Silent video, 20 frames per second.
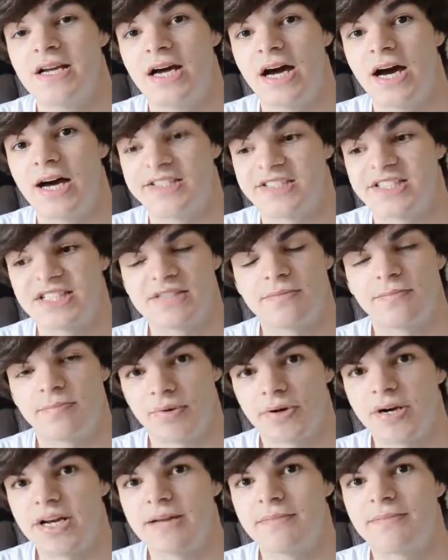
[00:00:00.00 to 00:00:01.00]
So that's a
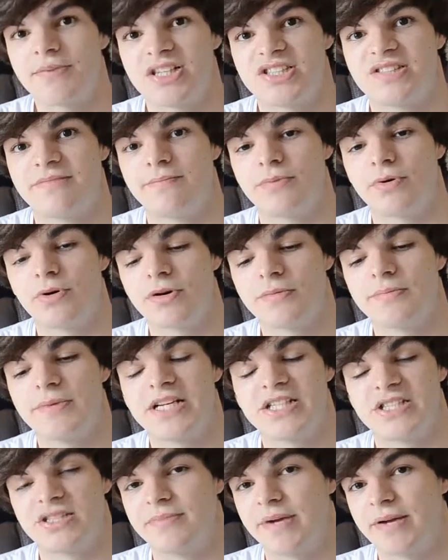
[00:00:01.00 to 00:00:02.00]
pretty impressive board
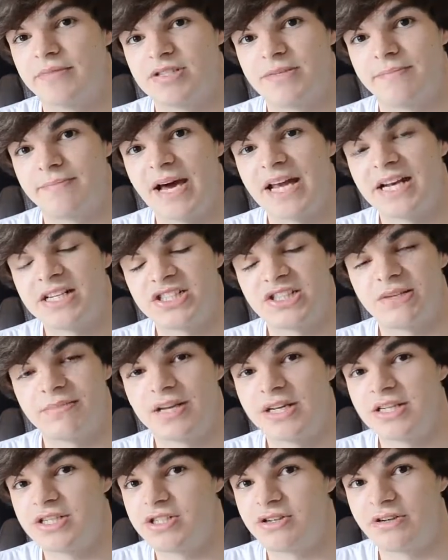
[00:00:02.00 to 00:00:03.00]
because you'll be able to banish
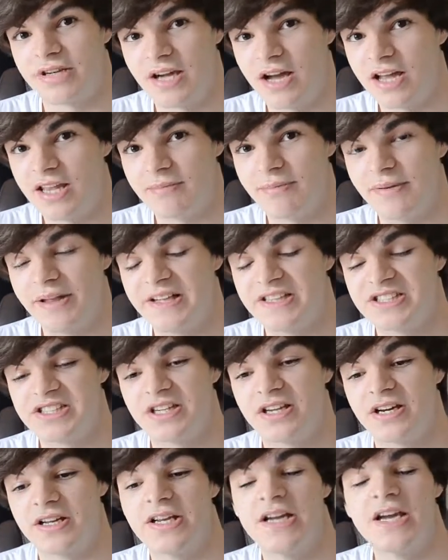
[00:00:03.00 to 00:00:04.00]
something during either player's
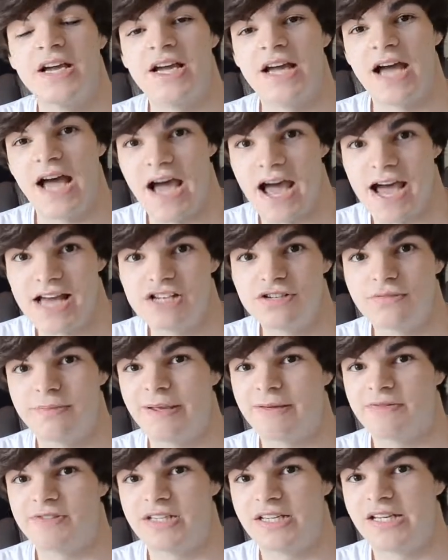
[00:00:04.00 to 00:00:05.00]
turn, and you'll be
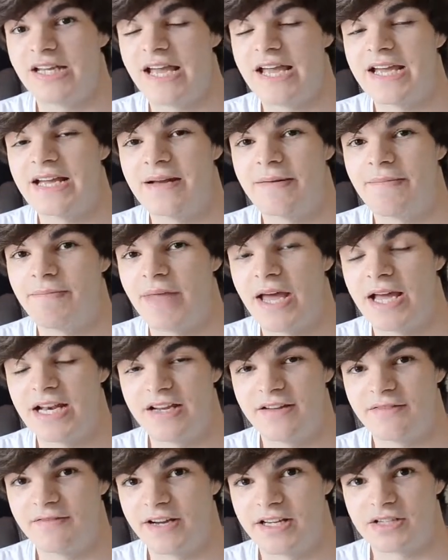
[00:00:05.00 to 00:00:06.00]
able to negate any
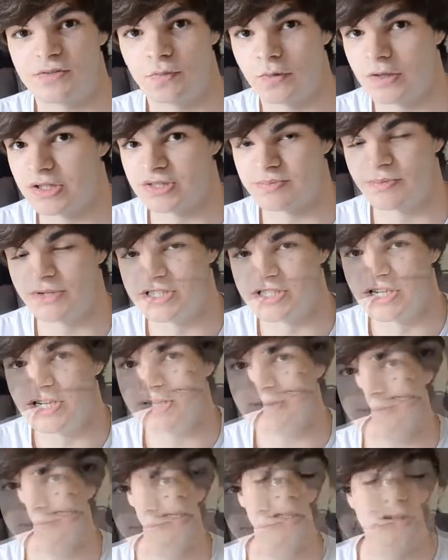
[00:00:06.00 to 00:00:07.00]
effect once per turn.
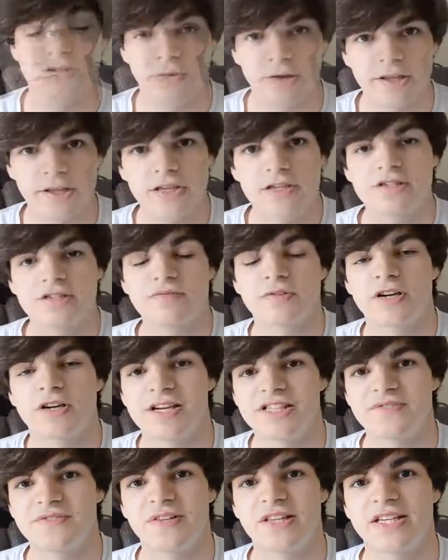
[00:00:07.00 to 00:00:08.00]
Two other useful
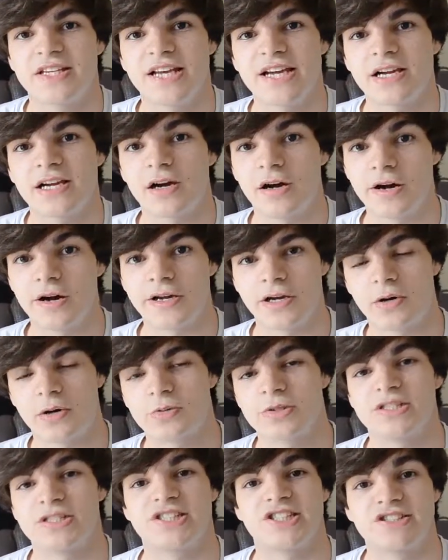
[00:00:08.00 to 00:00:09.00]
cards for the deck are
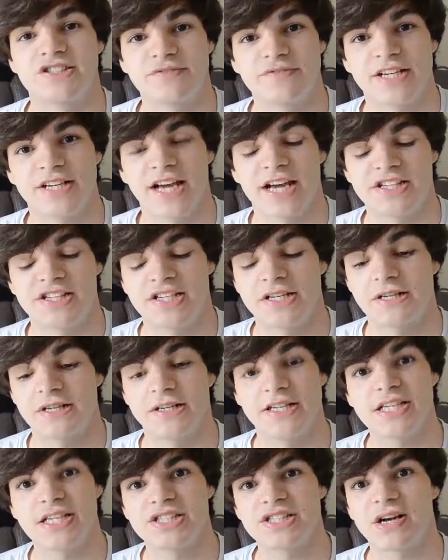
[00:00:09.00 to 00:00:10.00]
Gold and Silver Gadget.
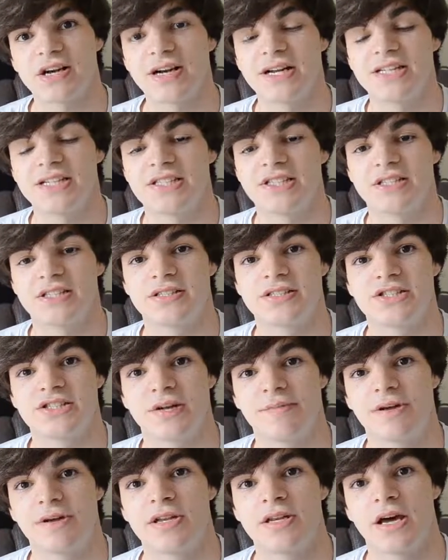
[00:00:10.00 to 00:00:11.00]
These guys can
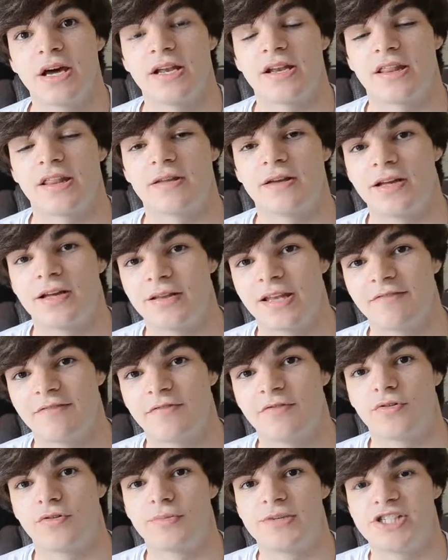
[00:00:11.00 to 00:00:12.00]
summon another level
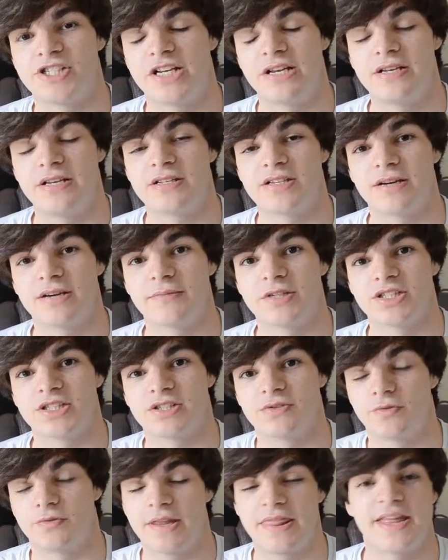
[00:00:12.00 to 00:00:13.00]
machine type
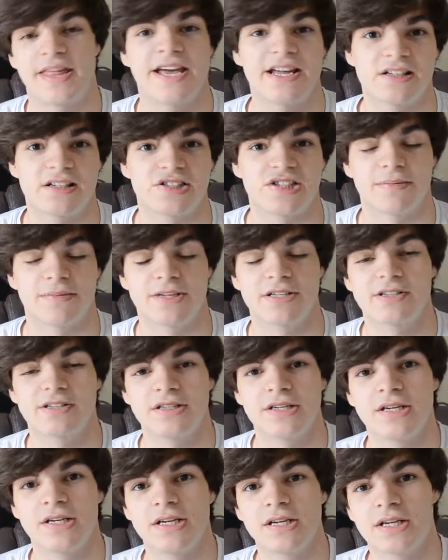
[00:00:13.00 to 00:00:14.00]
monster when they are summoned
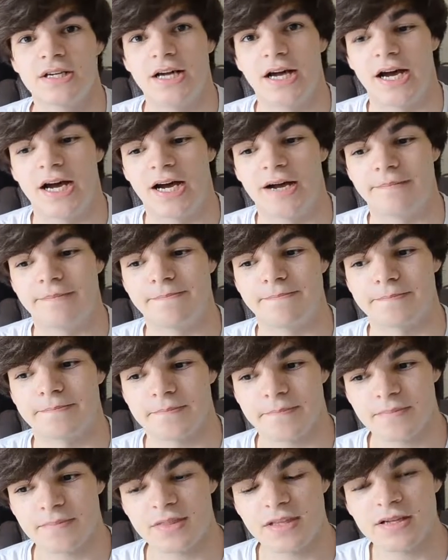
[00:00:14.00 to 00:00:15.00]

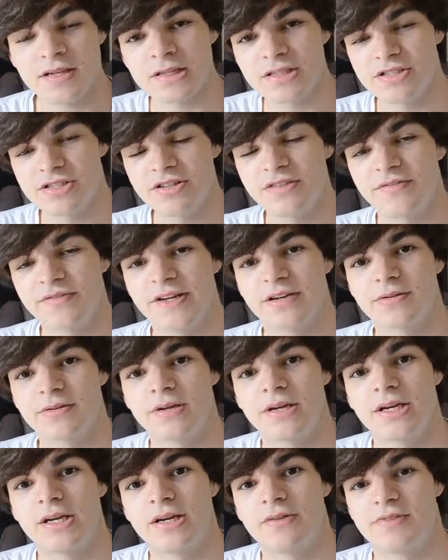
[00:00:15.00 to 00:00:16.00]
to the field,
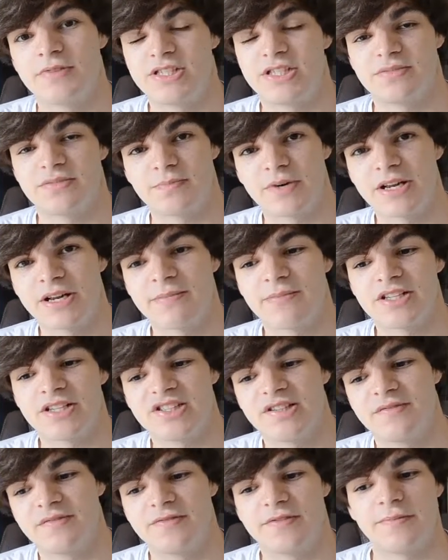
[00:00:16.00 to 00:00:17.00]
which is pretty
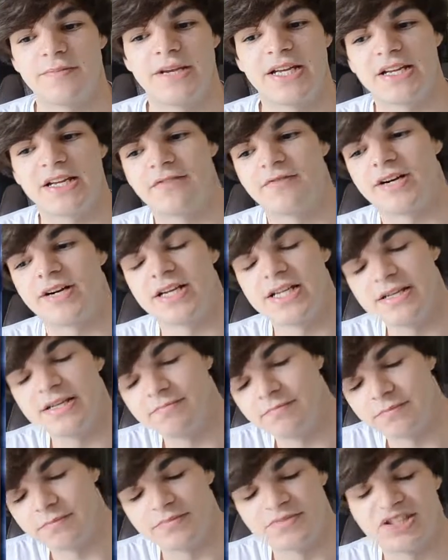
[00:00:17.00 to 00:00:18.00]
impressive for making really
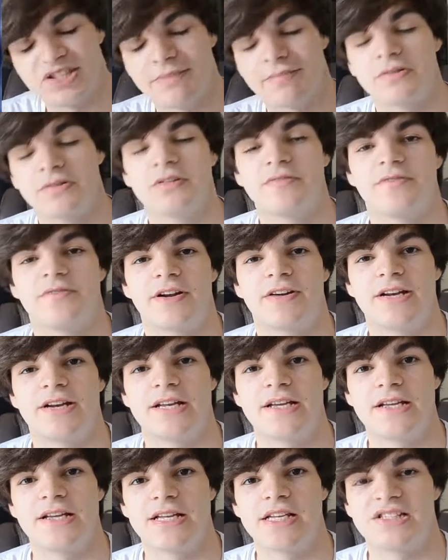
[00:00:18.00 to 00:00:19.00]
simple,
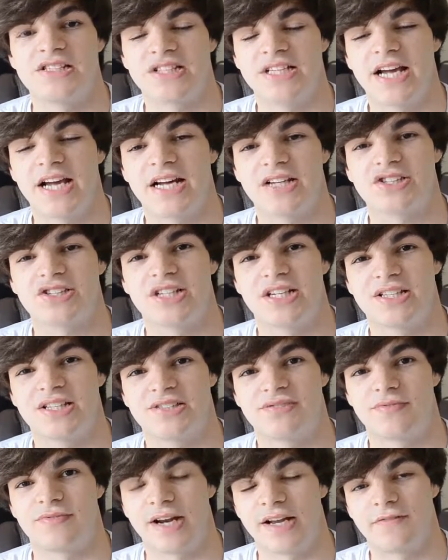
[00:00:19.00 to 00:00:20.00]
very easily
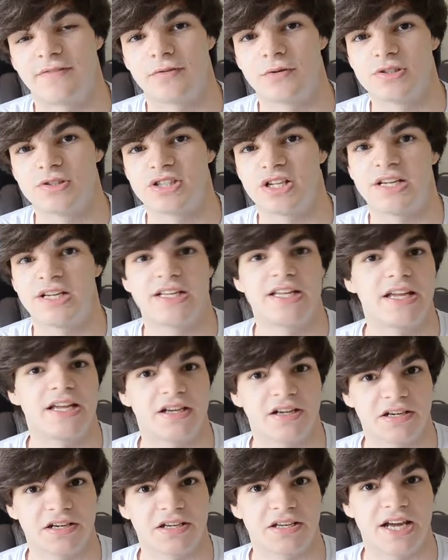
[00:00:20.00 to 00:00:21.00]
accessed rank 4s like
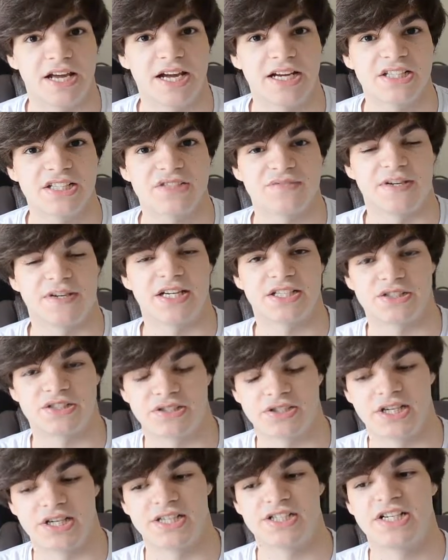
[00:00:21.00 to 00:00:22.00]
Giga and X for extra
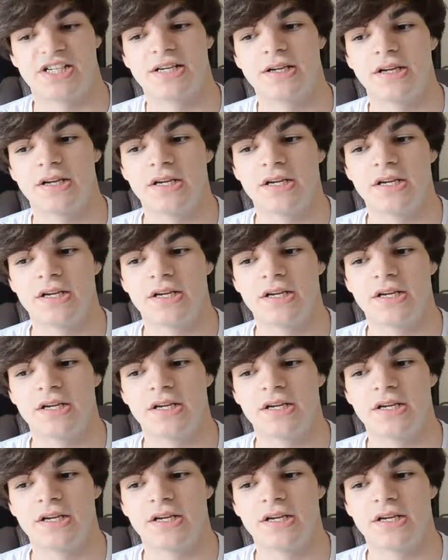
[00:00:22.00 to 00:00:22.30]
searching.